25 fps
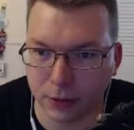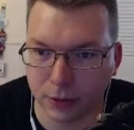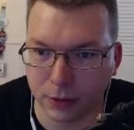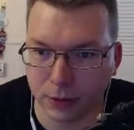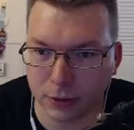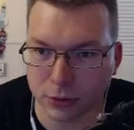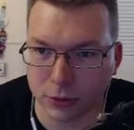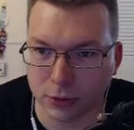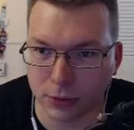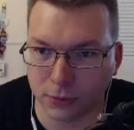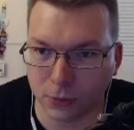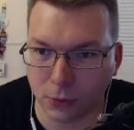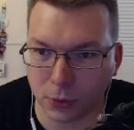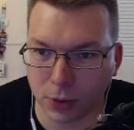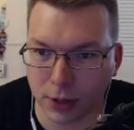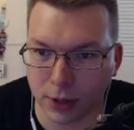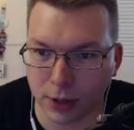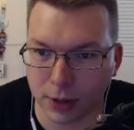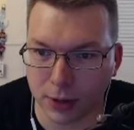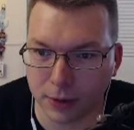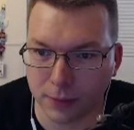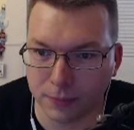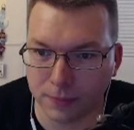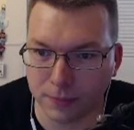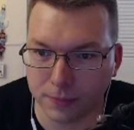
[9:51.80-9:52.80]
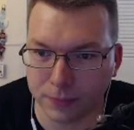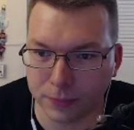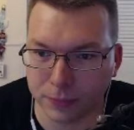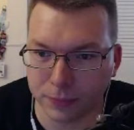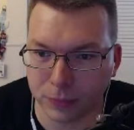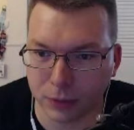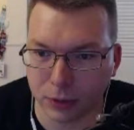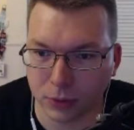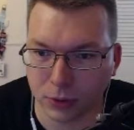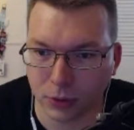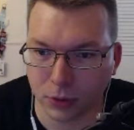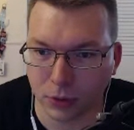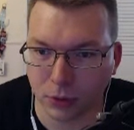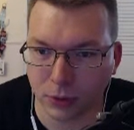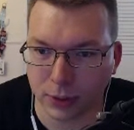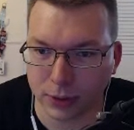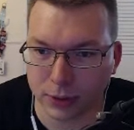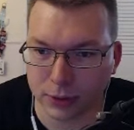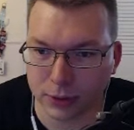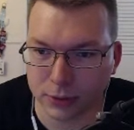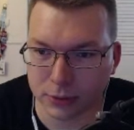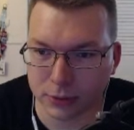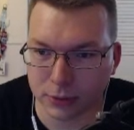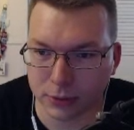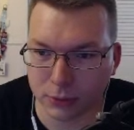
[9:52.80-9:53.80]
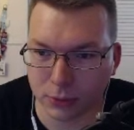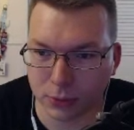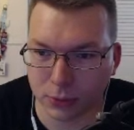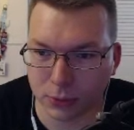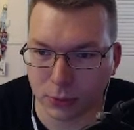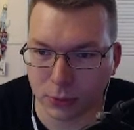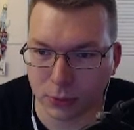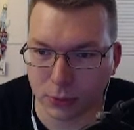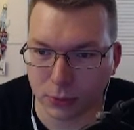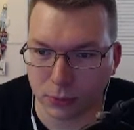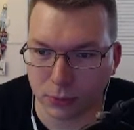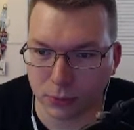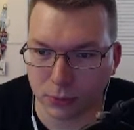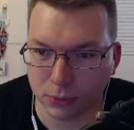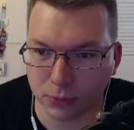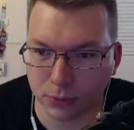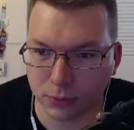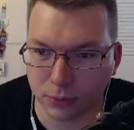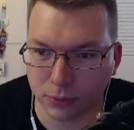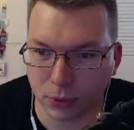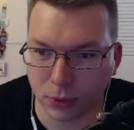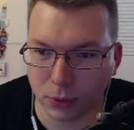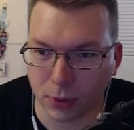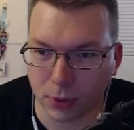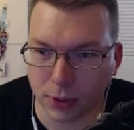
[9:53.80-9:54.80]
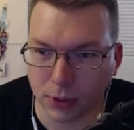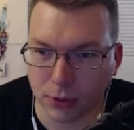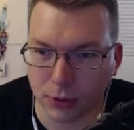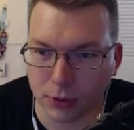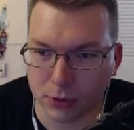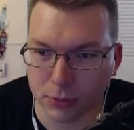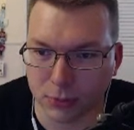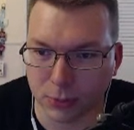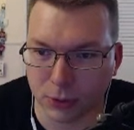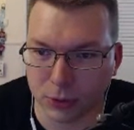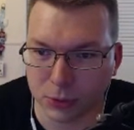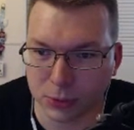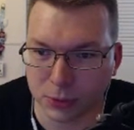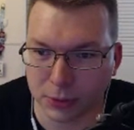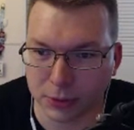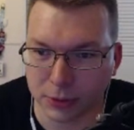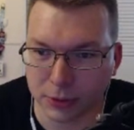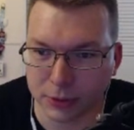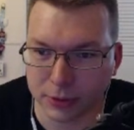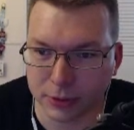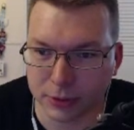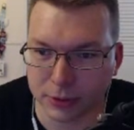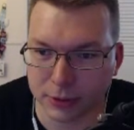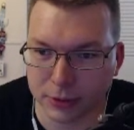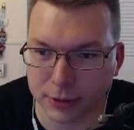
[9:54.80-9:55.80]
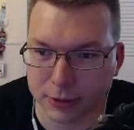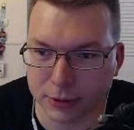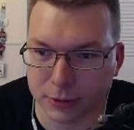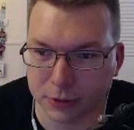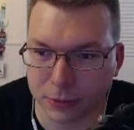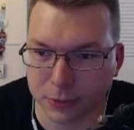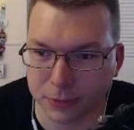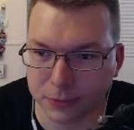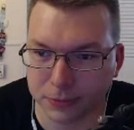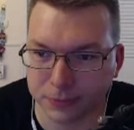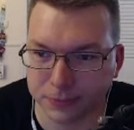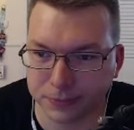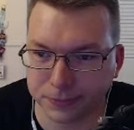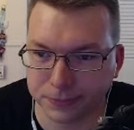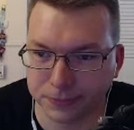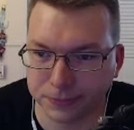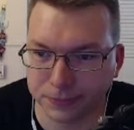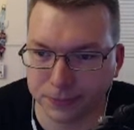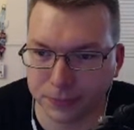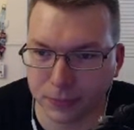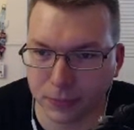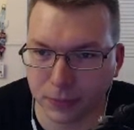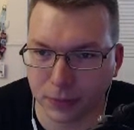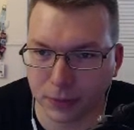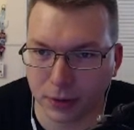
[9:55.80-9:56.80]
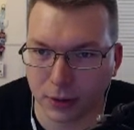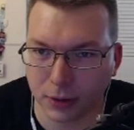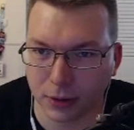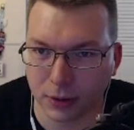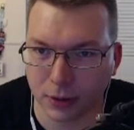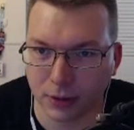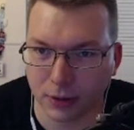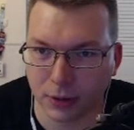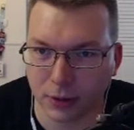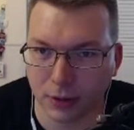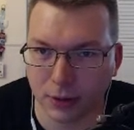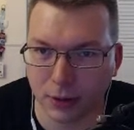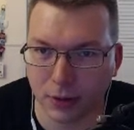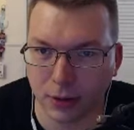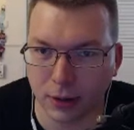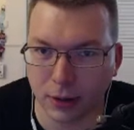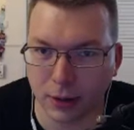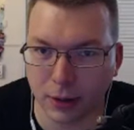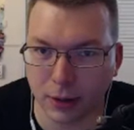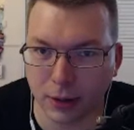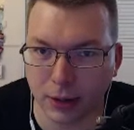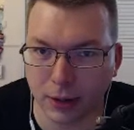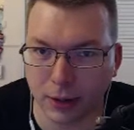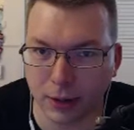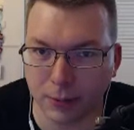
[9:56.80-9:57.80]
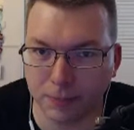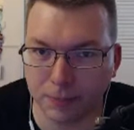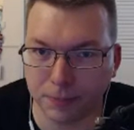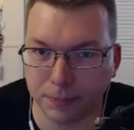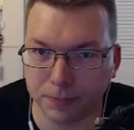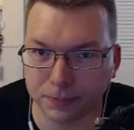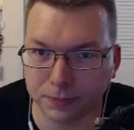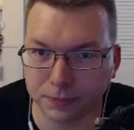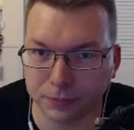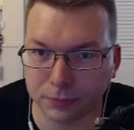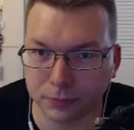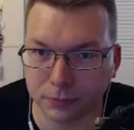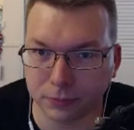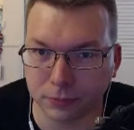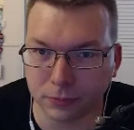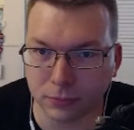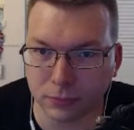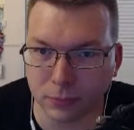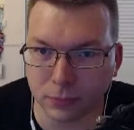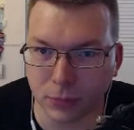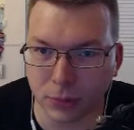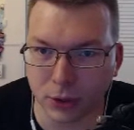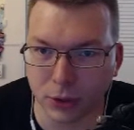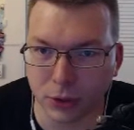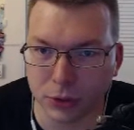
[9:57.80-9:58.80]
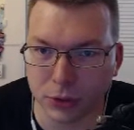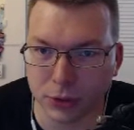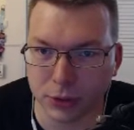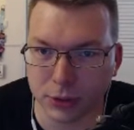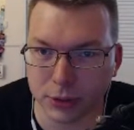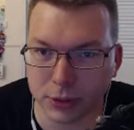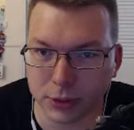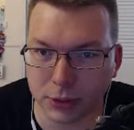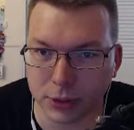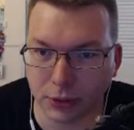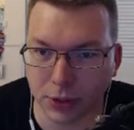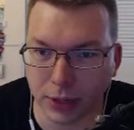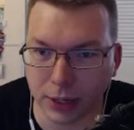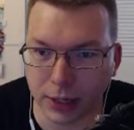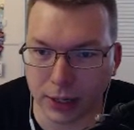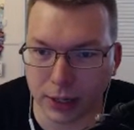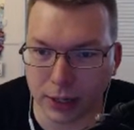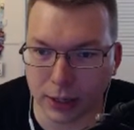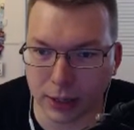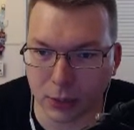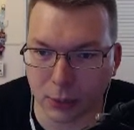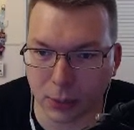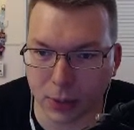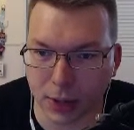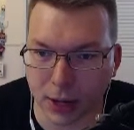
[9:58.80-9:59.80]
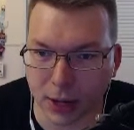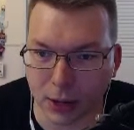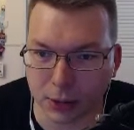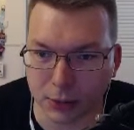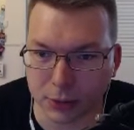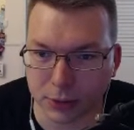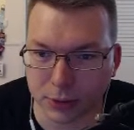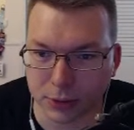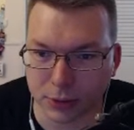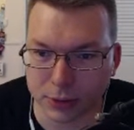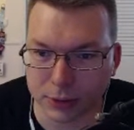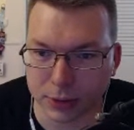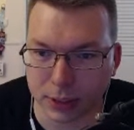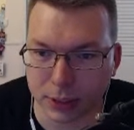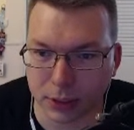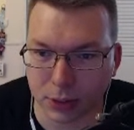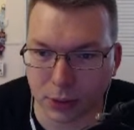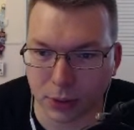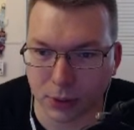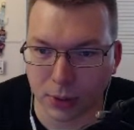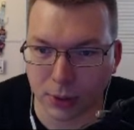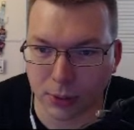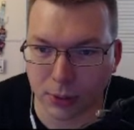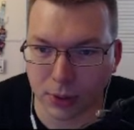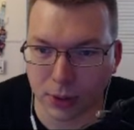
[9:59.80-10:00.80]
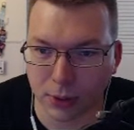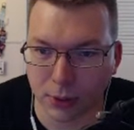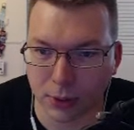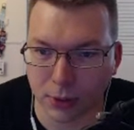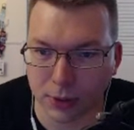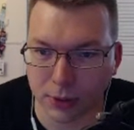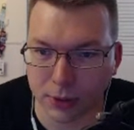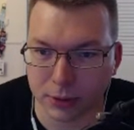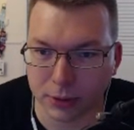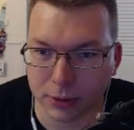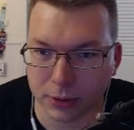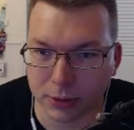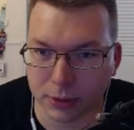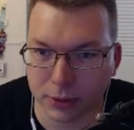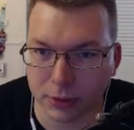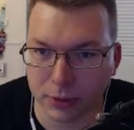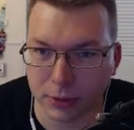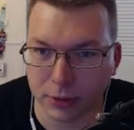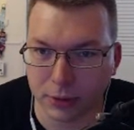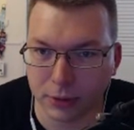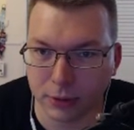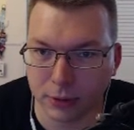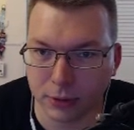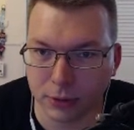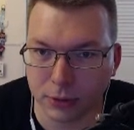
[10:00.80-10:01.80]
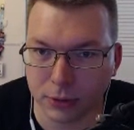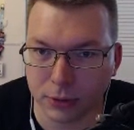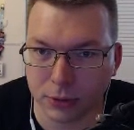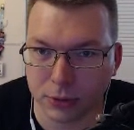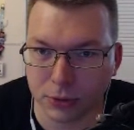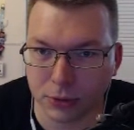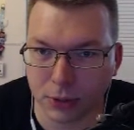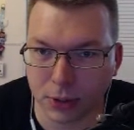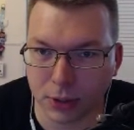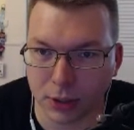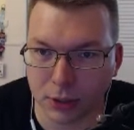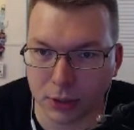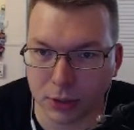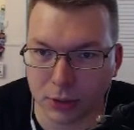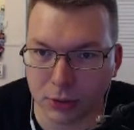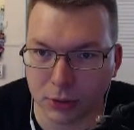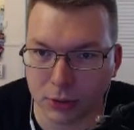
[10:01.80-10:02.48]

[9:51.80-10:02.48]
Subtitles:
So if we... Oh, you can use your mouse wheel on these things. That's cool. So this is still getting it on the way out. It's not quite what I want. So let's try to